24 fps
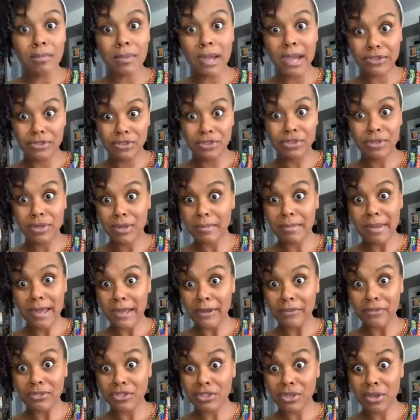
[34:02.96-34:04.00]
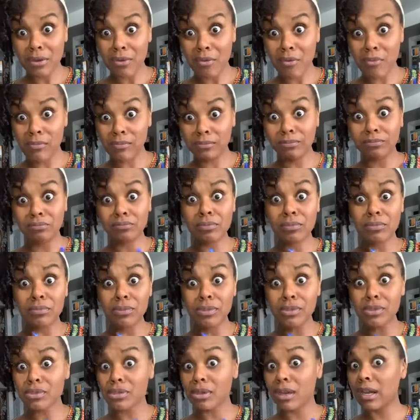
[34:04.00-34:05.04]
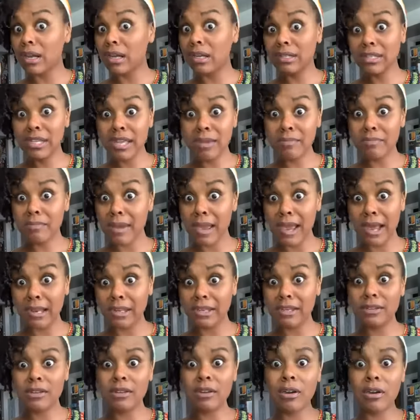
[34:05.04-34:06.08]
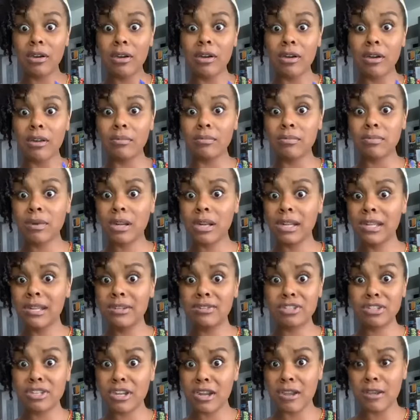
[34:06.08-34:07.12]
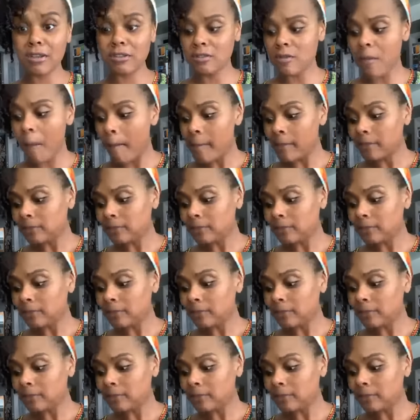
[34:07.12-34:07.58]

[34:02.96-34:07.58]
I just took a bath, so this is a clean palate, a clean chest.